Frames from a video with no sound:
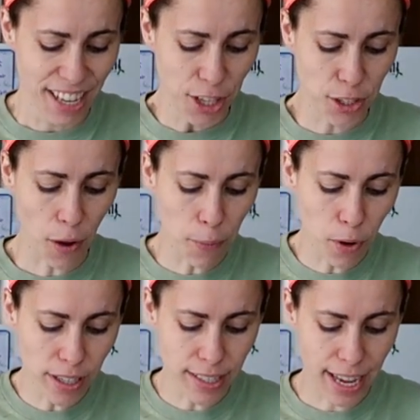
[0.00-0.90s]
So I
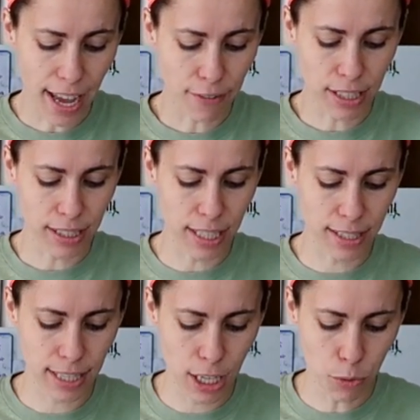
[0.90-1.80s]
want to have at
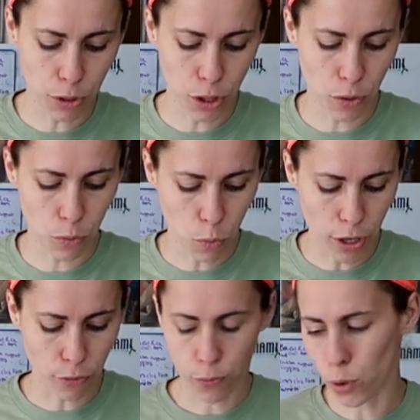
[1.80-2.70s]
least equal to
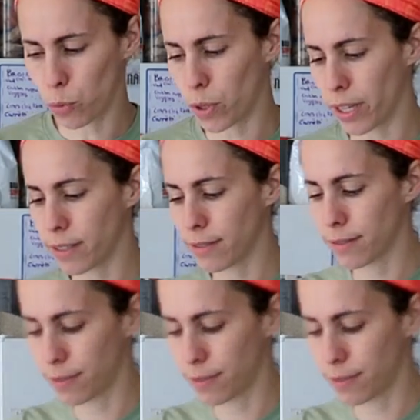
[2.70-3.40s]
1 full one.